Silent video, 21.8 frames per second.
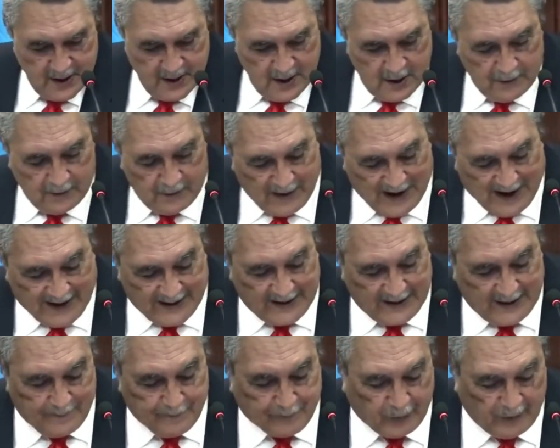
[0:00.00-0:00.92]

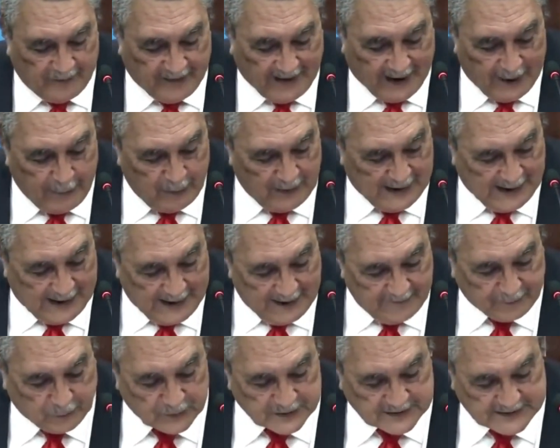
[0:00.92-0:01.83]
rather than provide
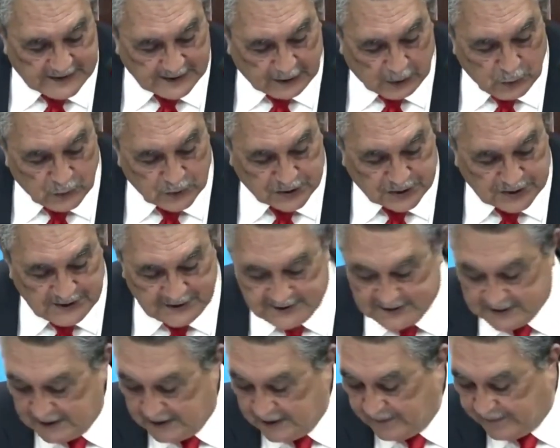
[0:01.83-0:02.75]
relief to St.
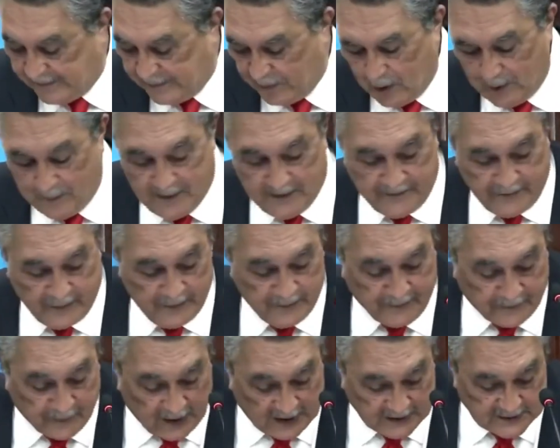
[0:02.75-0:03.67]
Lucians in the form of
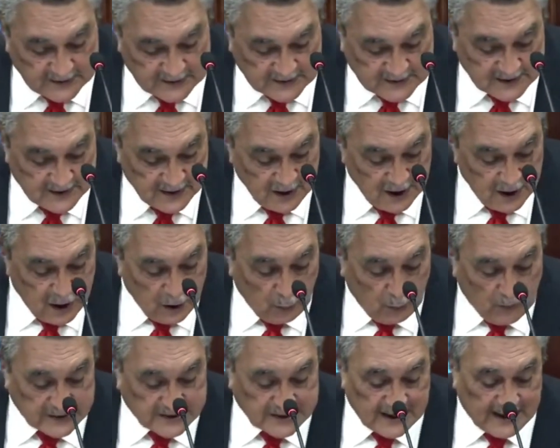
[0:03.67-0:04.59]
refunds
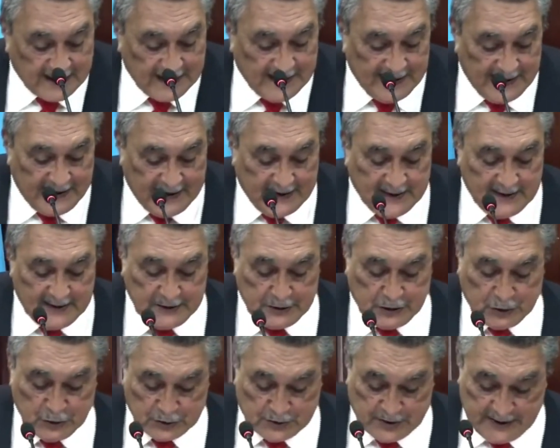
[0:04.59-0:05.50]
which are legally
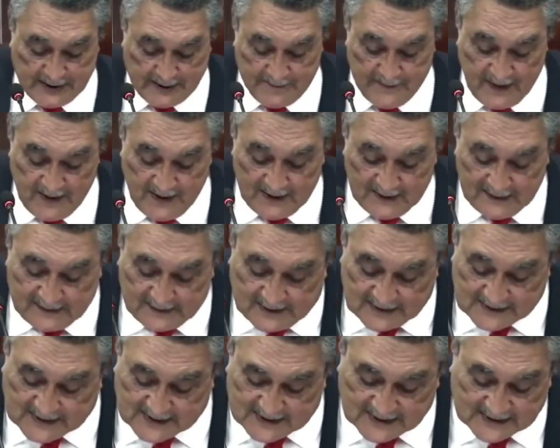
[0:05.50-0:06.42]
due to them.
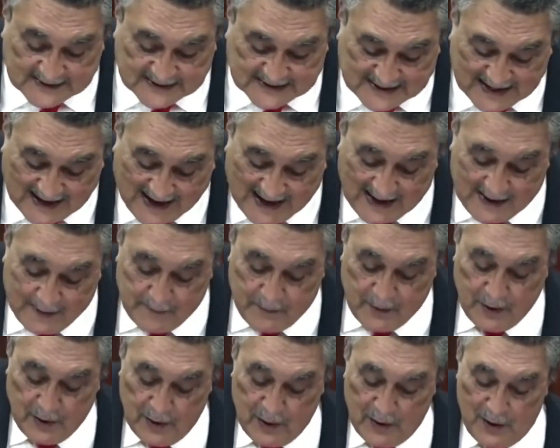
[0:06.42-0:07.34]
This is a
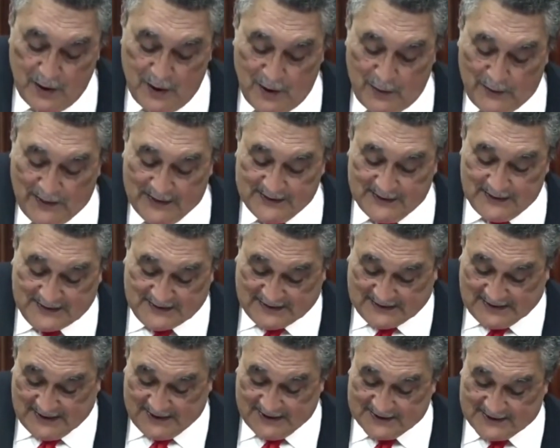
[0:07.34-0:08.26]
time when
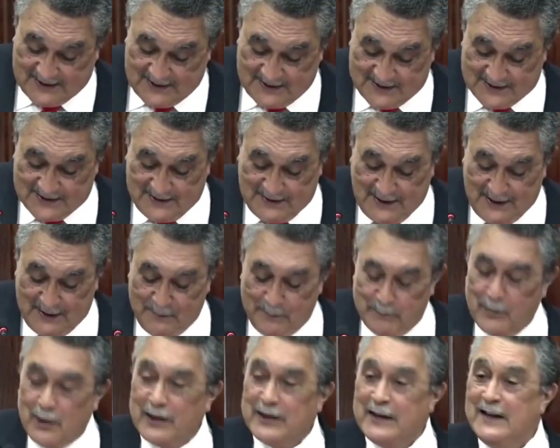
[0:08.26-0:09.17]
citizens need
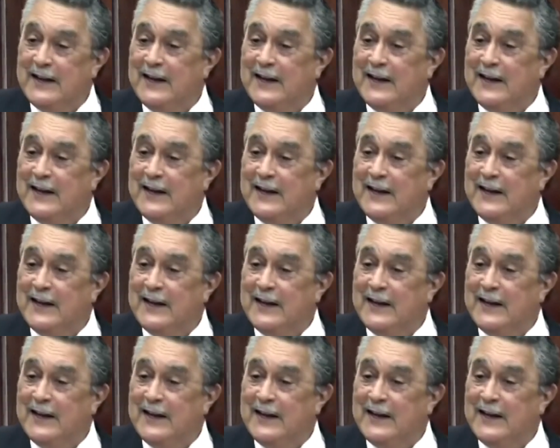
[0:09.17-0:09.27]
money